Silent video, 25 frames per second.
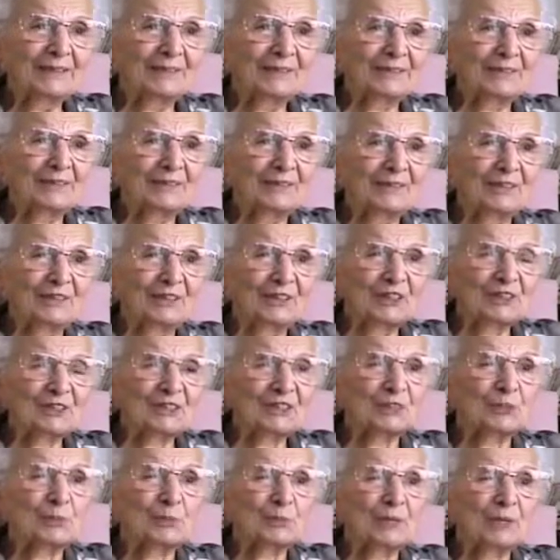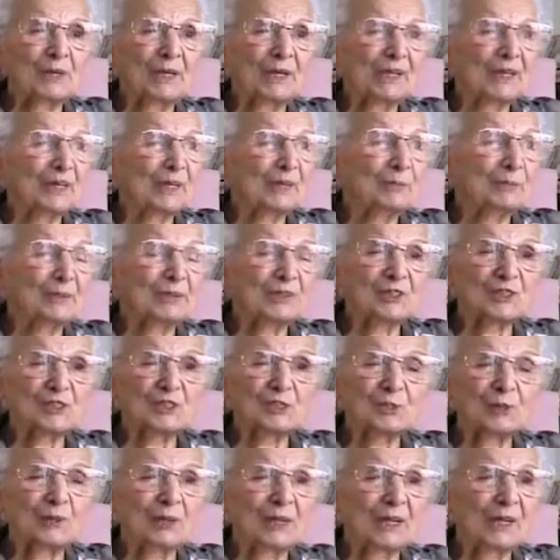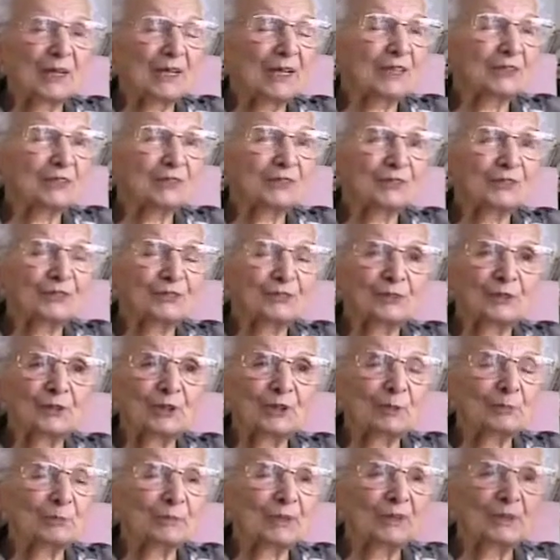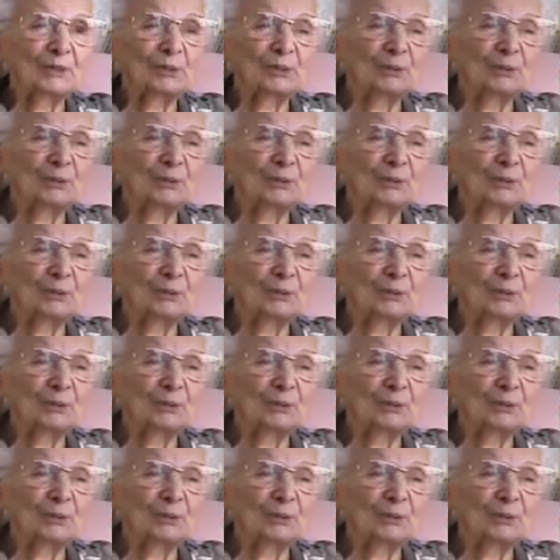And that this is why I've been so active throughout my